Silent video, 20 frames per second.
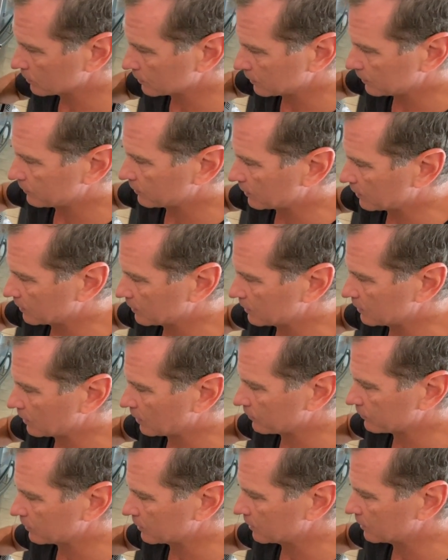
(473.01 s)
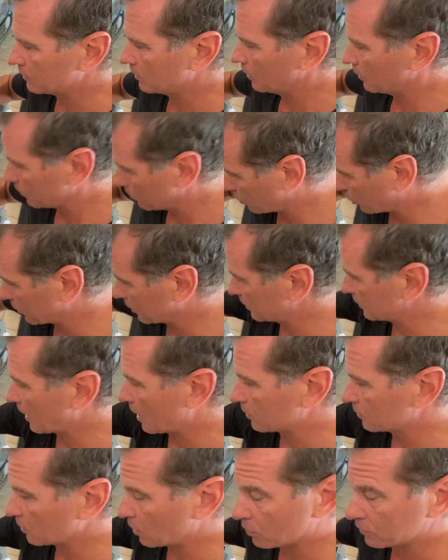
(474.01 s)
leave it in the oven, put it
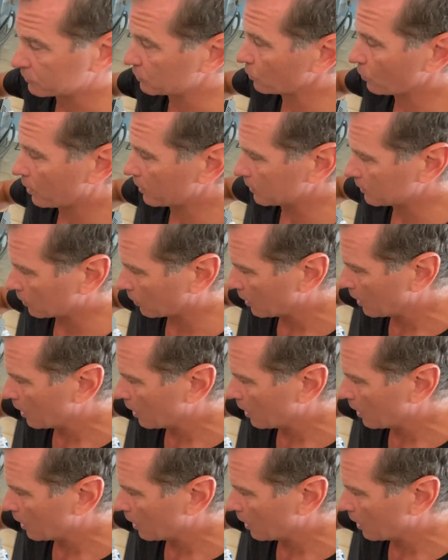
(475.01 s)
down low if you want,